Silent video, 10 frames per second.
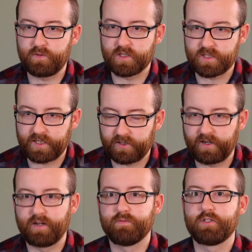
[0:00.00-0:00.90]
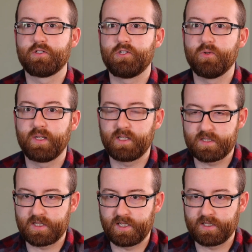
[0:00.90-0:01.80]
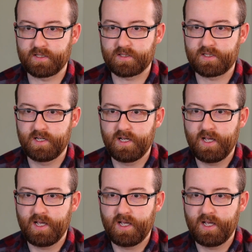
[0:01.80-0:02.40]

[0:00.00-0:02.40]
feels like they're kind of just doing these things